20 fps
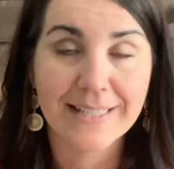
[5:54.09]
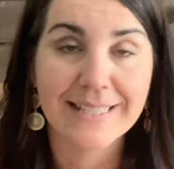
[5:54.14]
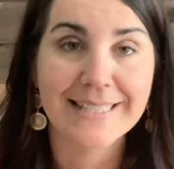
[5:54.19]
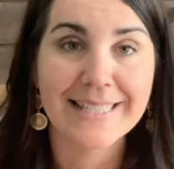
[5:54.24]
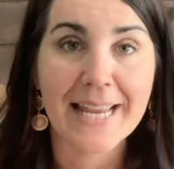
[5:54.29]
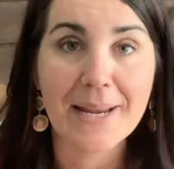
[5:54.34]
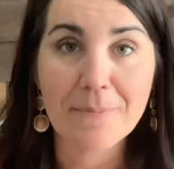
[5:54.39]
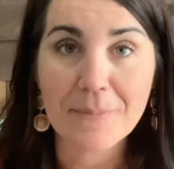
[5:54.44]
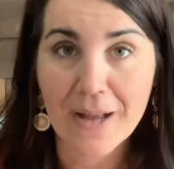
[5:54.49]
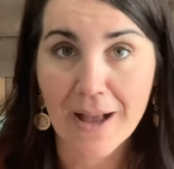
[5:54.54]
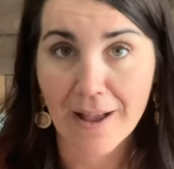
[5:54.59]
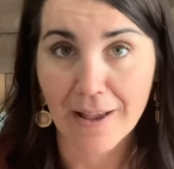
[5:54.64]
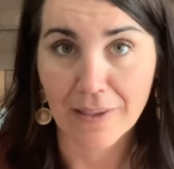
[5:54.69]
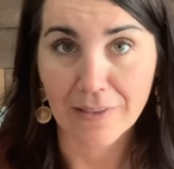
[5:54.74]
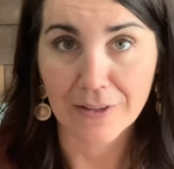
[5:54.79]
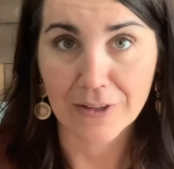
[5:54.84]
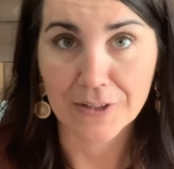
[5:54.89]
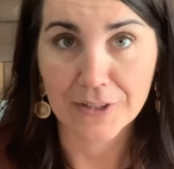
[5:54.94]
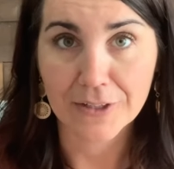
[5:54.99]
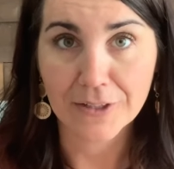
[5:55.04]
same
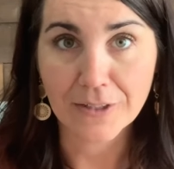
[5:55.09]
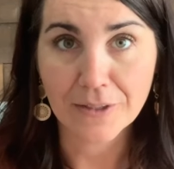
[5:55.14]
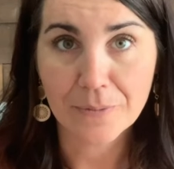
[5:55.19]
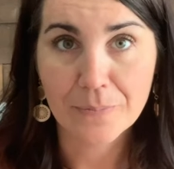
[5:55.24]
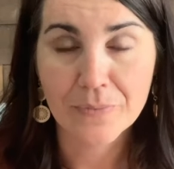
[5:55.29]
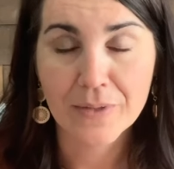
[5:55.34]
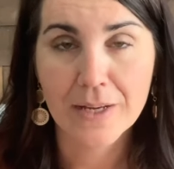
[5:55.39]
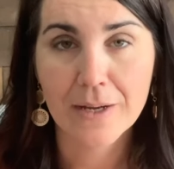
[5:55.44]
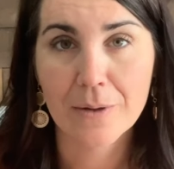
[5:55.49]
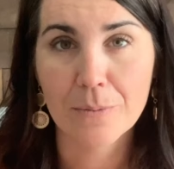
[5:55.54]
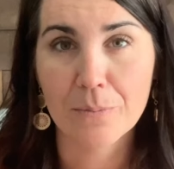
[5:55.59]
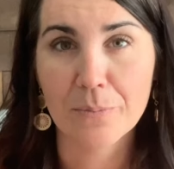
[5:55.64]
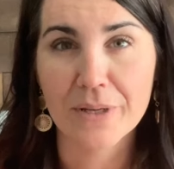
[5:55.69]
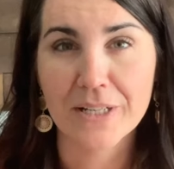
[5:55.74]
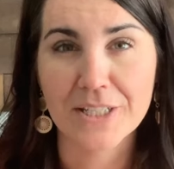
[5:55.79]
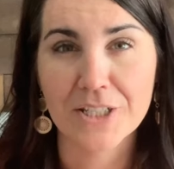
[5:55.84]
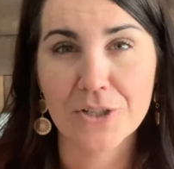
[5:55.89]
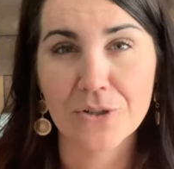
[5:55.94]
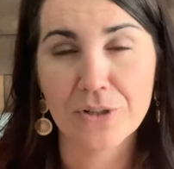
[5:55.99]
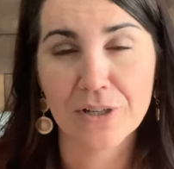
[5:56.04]
color
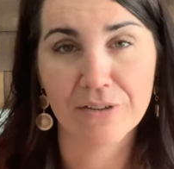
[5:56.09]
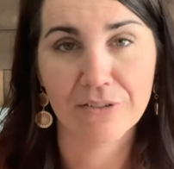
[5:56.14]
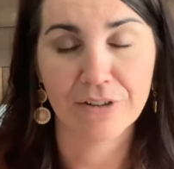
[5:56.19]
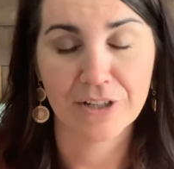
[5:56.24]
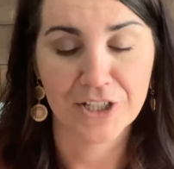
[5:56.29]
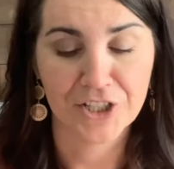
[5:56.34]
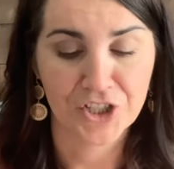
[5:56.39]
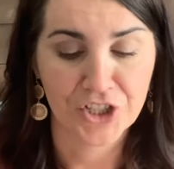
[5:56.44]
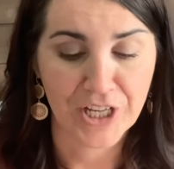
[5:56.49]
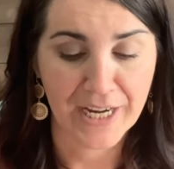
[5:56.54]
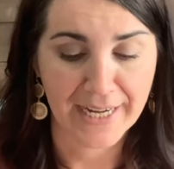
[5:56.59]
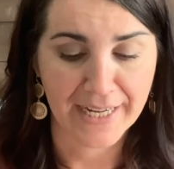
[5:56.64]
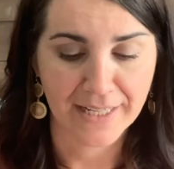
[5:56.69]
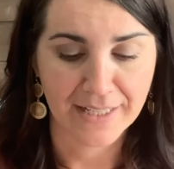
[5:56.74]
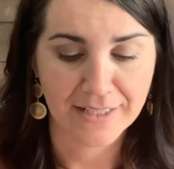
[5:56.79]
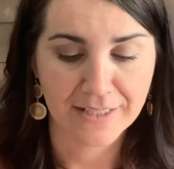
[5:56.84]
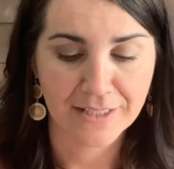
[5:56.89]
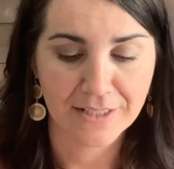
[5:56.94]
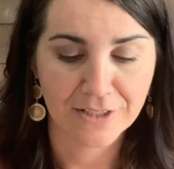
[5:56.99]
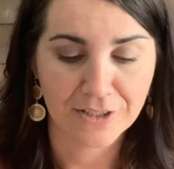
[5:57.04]
but two different
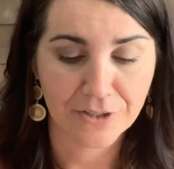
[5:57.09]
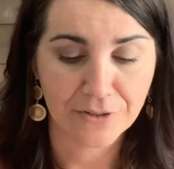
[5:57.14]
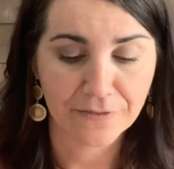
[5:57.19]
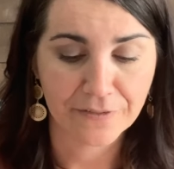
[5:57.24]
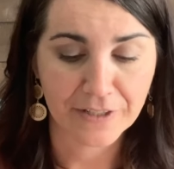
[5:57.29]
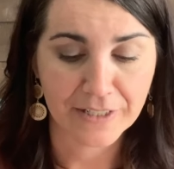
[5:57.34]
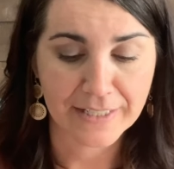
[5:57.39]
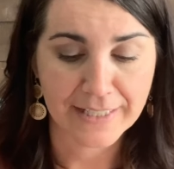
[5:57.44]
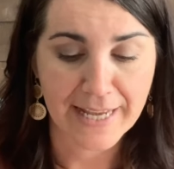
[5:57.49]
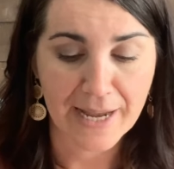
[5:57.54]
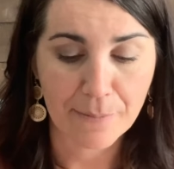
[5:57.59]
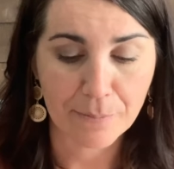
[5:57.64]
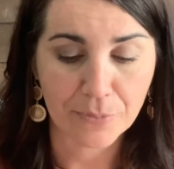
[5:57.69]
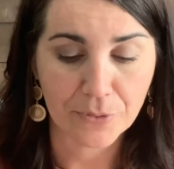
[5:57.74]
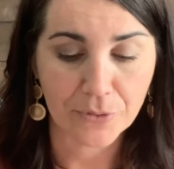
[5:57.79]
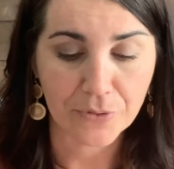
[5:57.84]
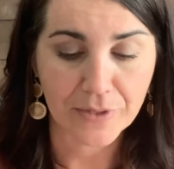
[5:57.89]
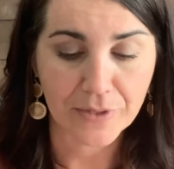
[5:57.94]
shades. So for example,